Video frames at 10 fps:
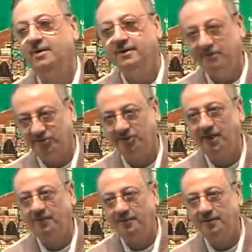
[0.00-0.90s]

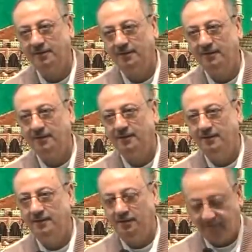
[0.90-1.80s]
describe it.
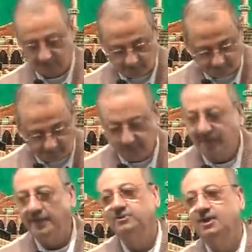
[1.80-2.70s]

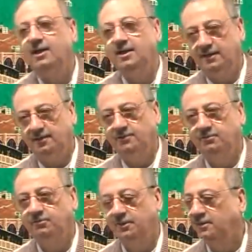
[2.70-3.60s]
Inshallah, you
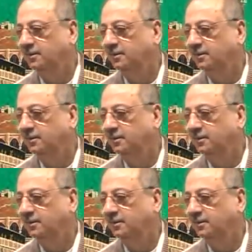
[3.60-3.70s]
will